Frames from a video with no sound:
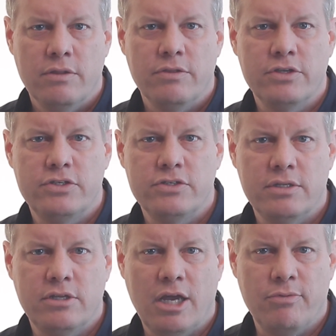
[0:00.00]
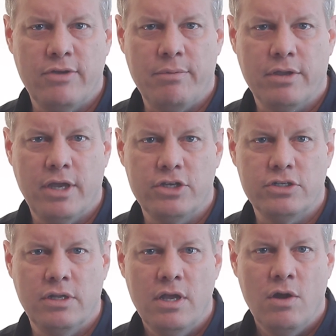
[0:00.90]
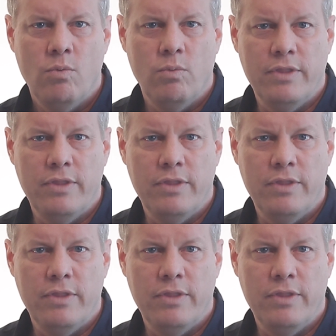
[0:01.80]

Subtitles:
This is a type of application